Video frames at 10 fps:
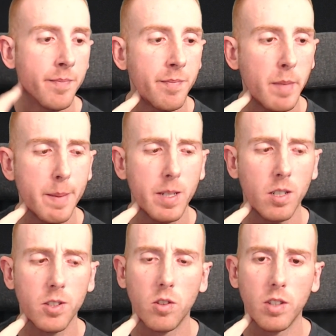maybe
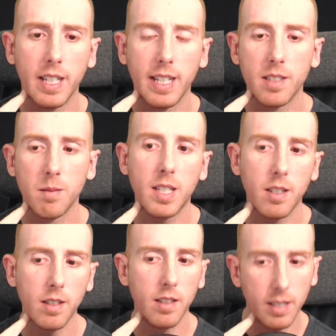also looking at some
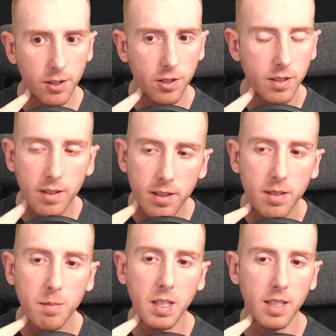
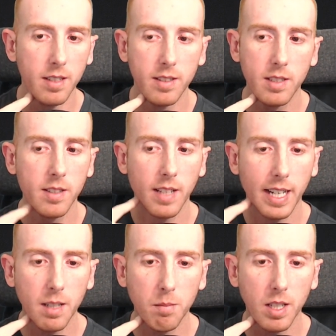calculations, because
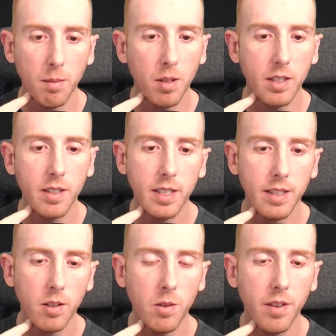that can play a part
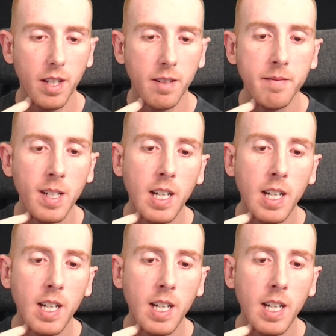in the whole thing.